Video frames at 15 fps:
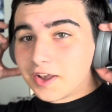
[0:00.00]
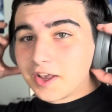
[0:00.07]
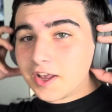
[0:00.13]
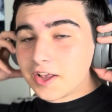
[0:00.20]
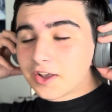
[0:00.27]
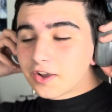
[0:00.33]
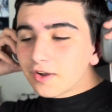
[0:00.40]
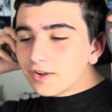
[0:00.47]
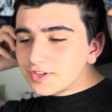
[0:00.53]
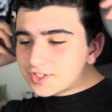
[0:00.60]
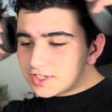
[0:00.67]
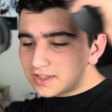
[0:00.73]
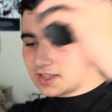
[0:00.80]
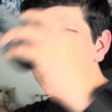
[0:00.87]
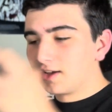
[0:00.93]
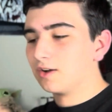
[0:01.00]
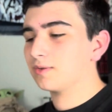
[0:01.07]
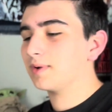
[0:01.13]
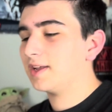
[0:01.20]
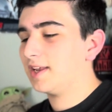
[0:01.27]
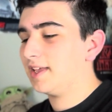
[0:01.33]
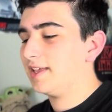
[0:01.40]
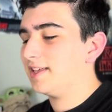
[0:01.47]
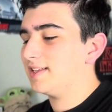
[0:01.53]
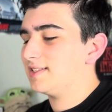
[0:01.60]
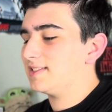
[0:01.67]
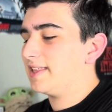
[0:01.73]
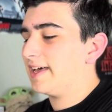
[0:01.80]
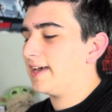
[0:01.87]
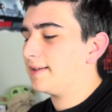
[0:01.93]
Encouraging thing already is
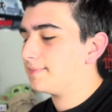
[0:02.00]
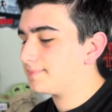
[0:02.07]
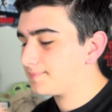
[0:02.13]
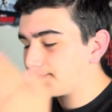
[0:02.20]
that